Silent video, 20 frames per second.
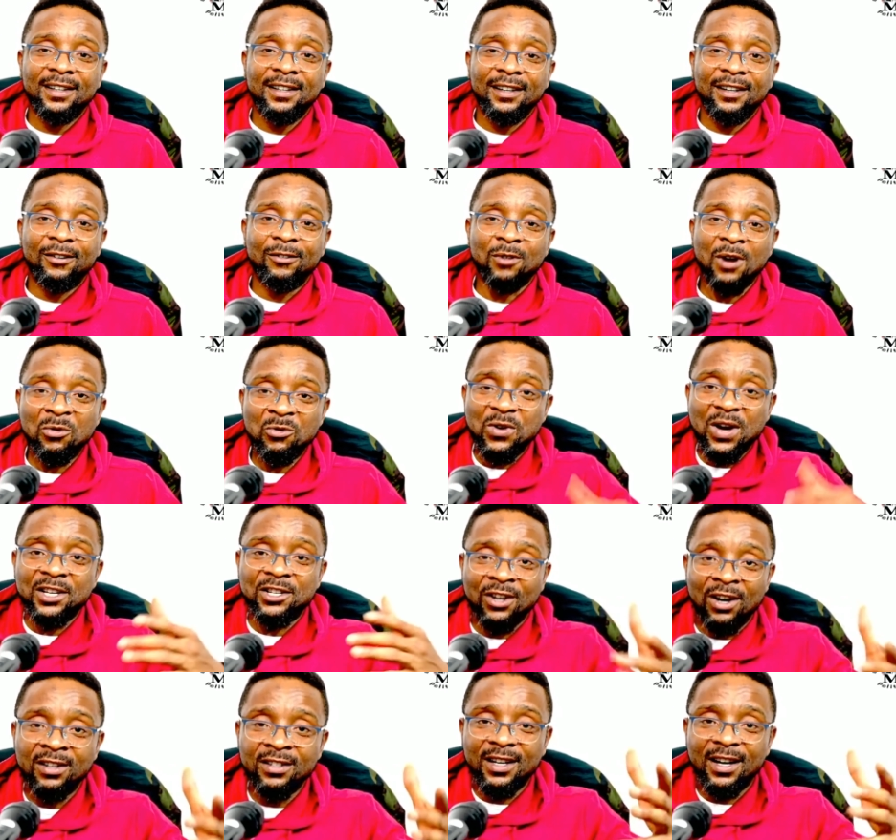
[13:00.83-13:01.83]
When we were
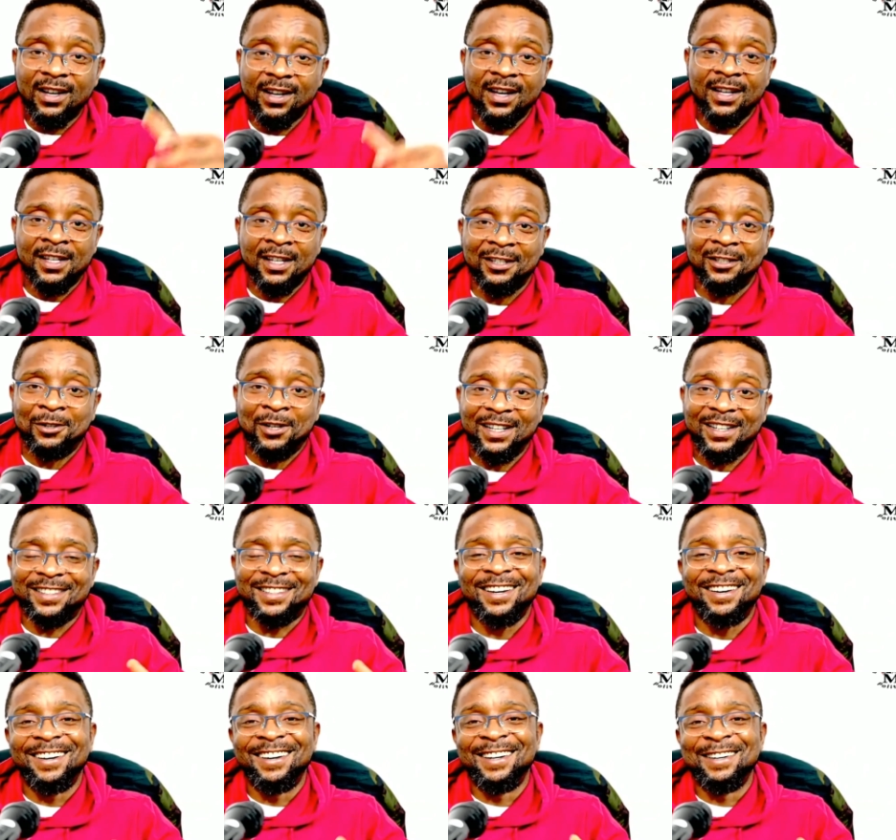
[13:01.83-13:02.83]
younger like you, when I
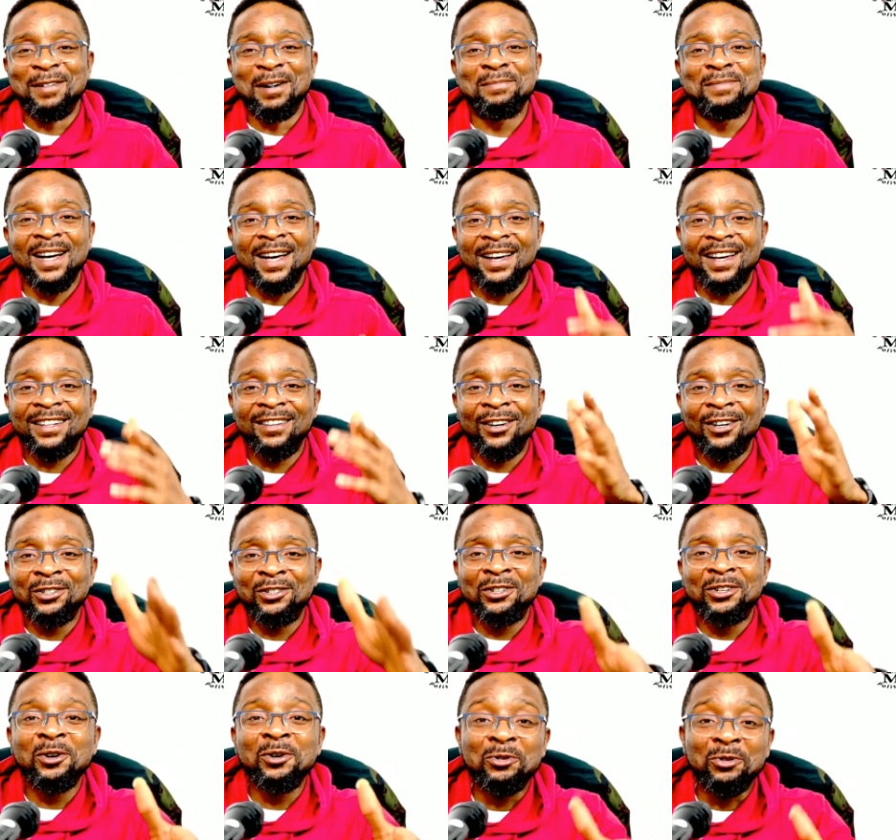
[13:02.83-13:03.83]
said, Baba, I love
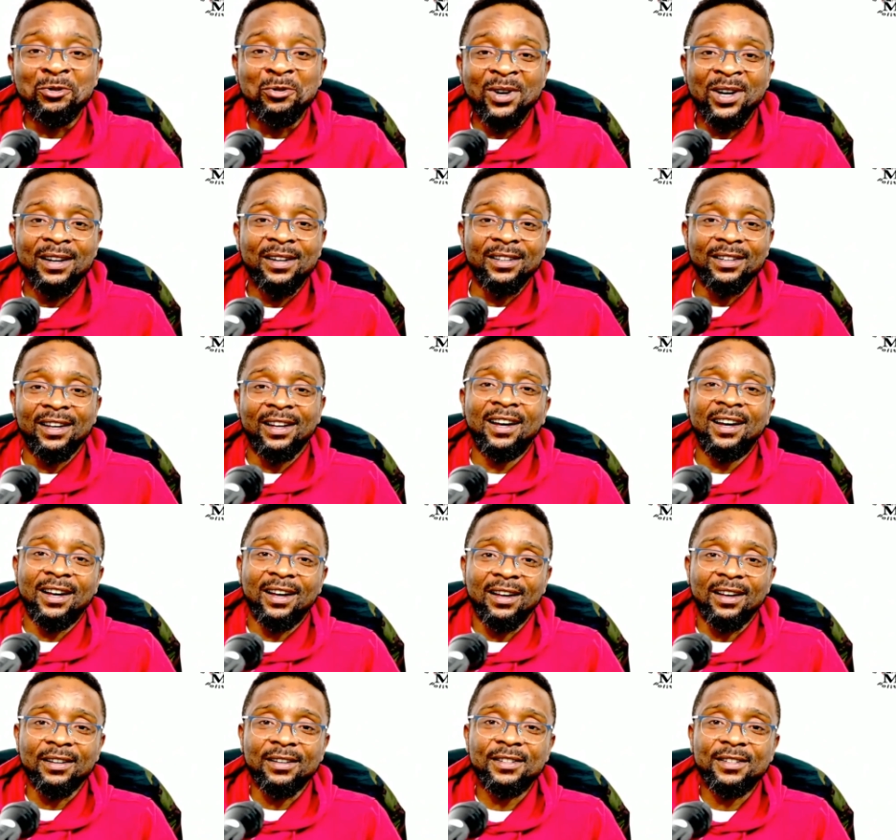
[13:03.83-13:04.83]
joke,
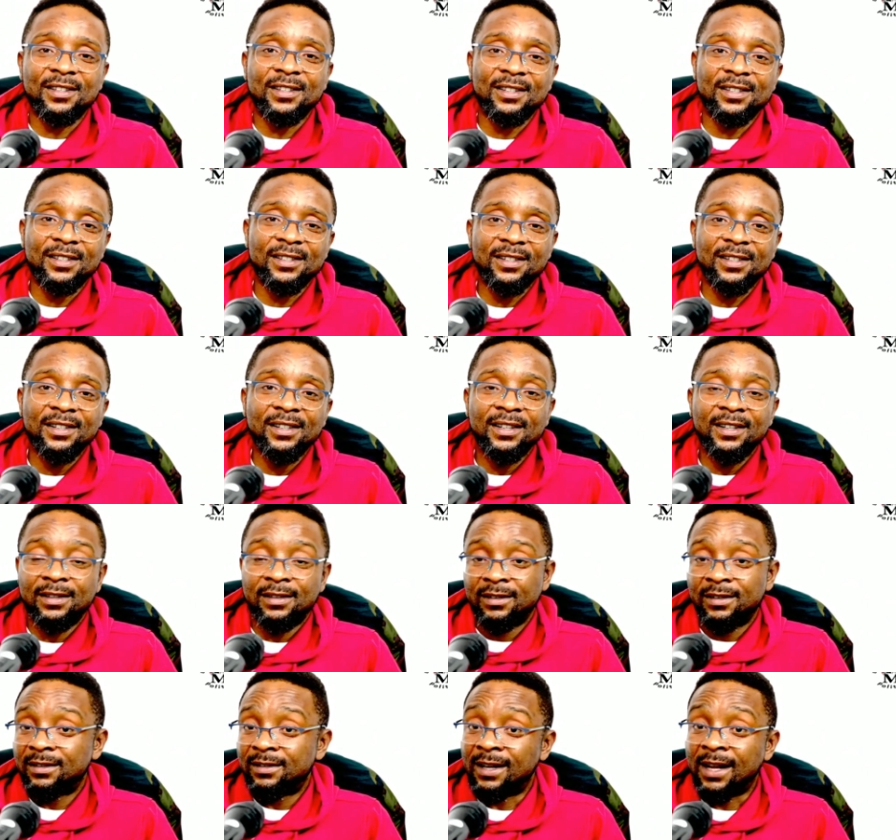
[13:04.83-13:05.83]
relax.
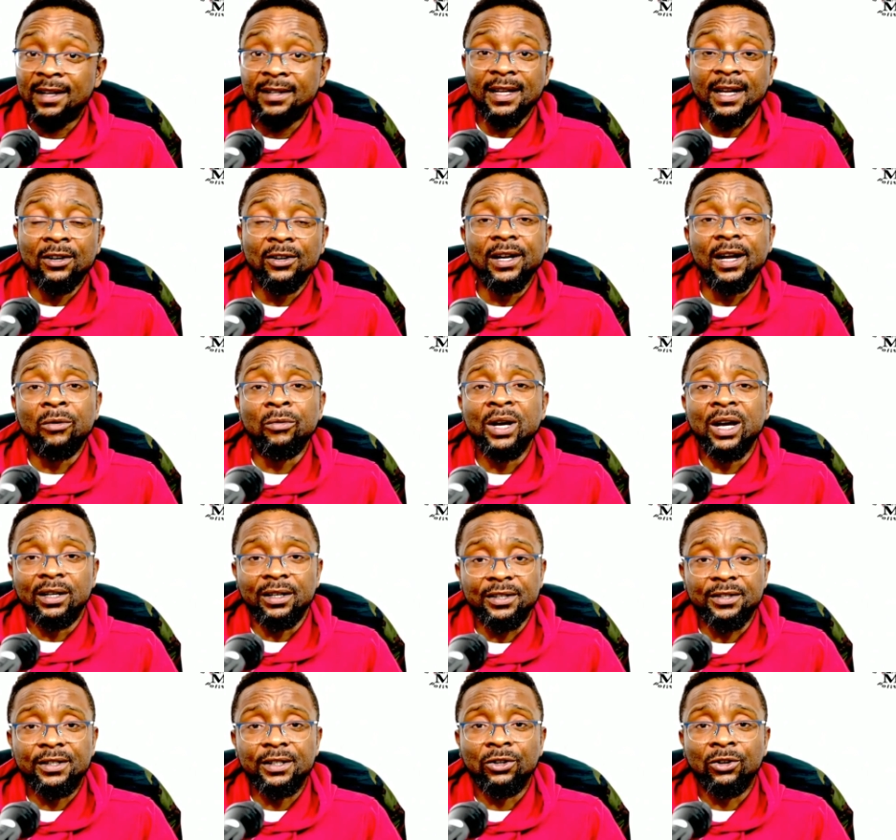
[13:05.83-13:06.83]
That's another way I
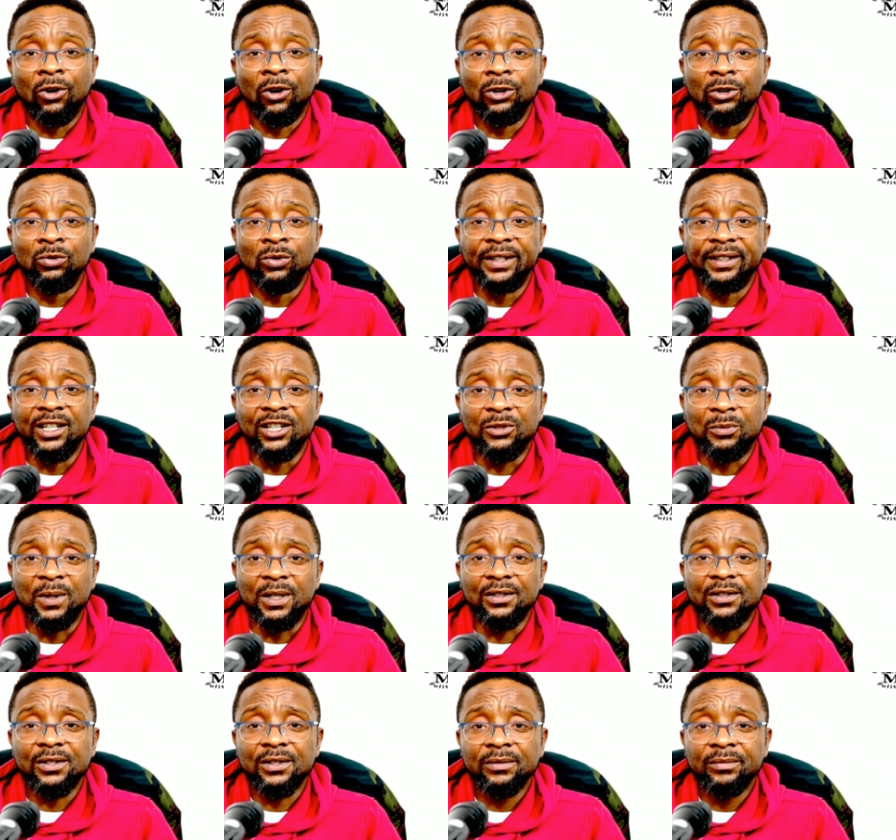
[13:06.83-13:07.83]
see Kolu when he
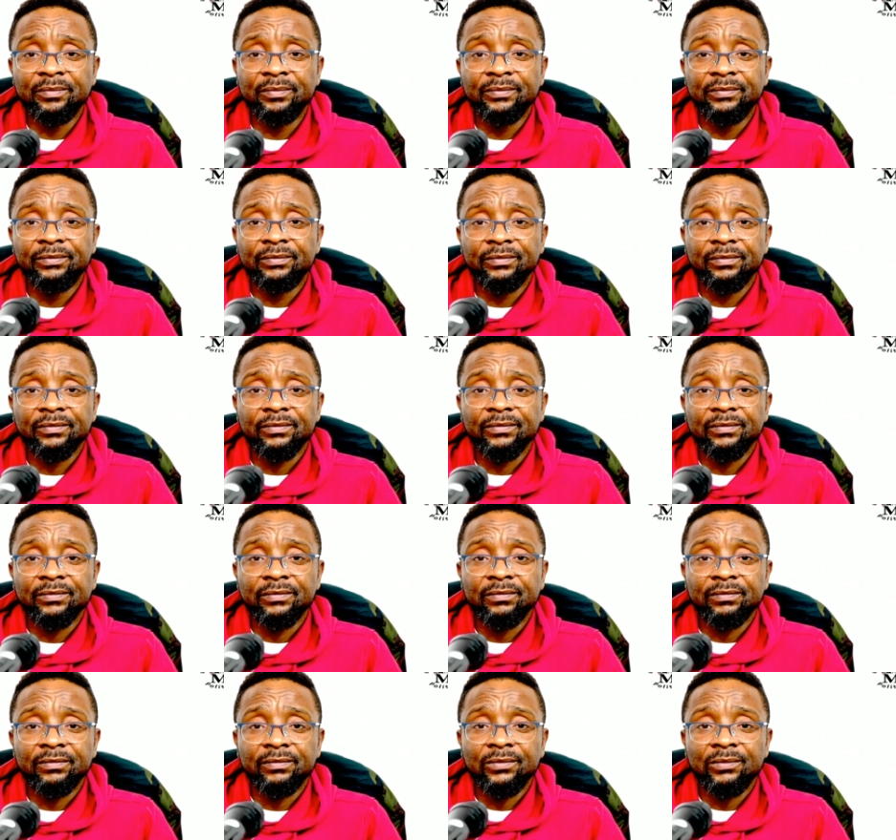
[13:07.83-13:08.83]
speaks.
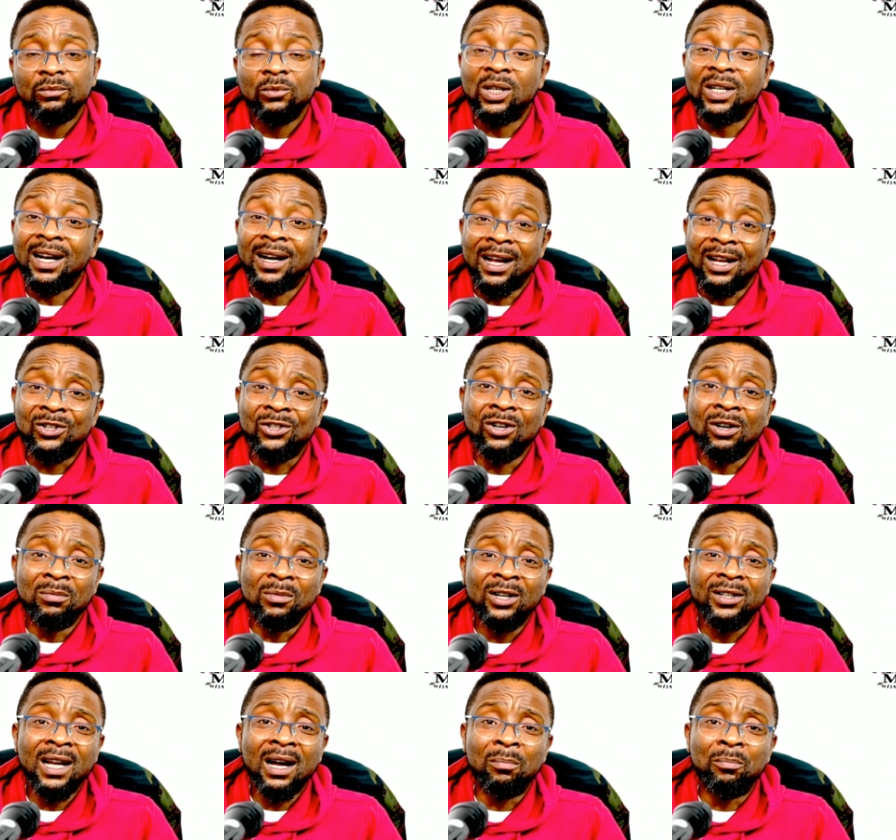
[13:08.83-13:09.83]
But there are some
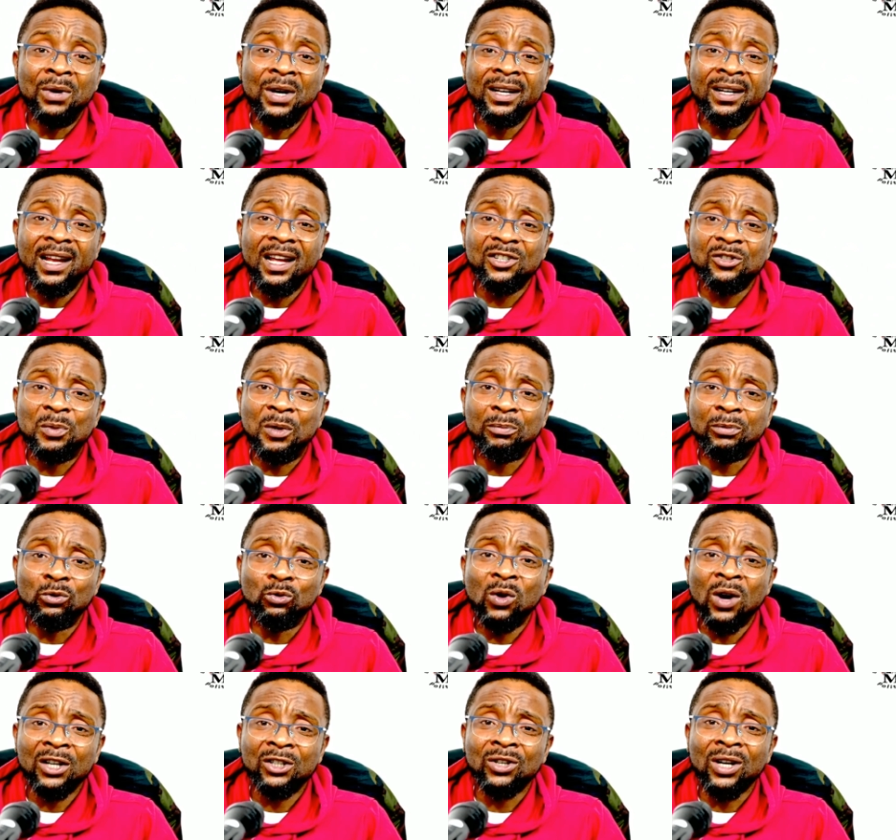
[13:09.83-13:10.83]
other brainless people who
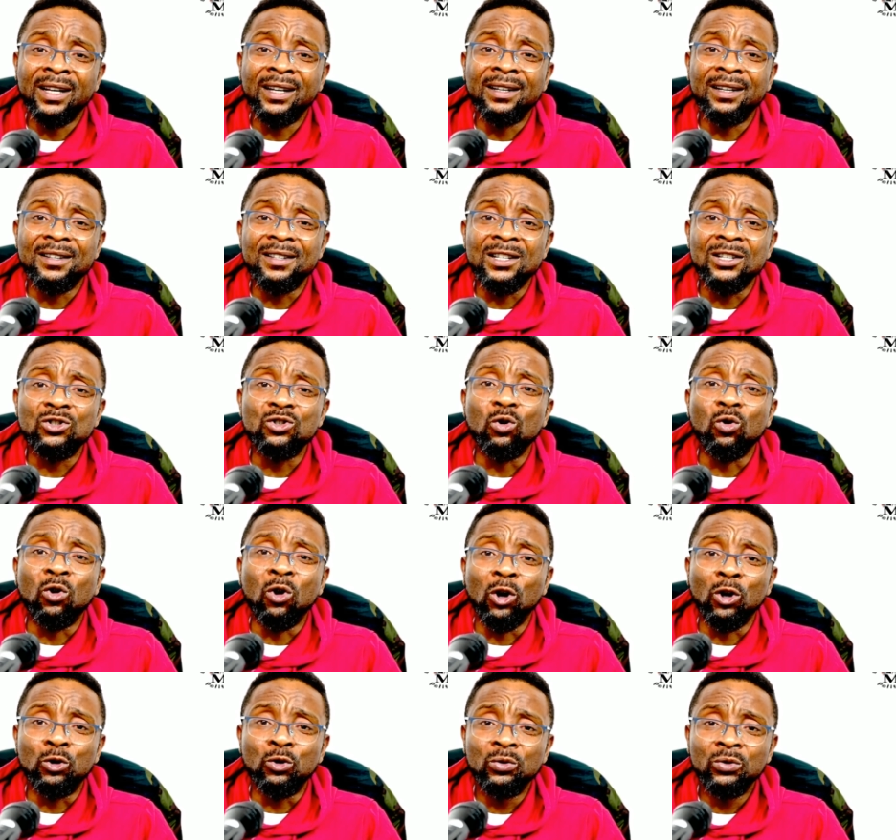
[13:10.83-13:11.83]
actually listen to Kolu.